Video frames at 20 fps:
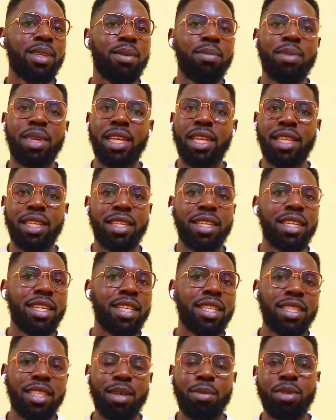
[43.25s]
Man,
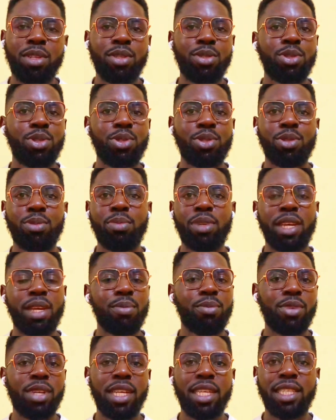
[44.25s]
Sabinus should be
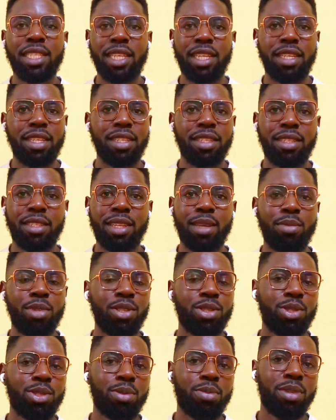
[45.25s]
emulated.
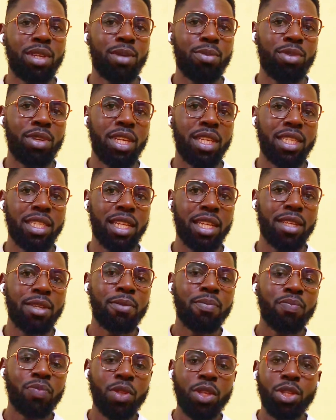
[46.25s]
Sabinus should be emulated.
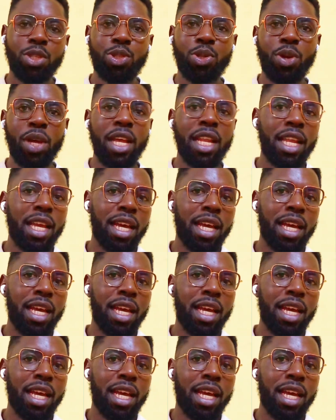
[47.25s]
So,